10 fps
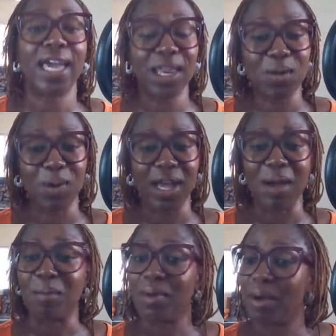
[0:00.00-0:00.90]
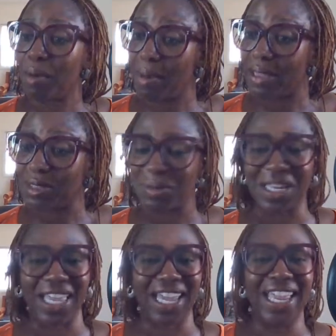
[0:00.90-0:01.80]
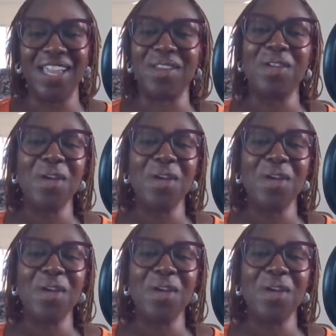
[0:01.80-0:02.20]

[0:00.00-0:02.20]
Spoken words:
Anyway, I'm about to be late.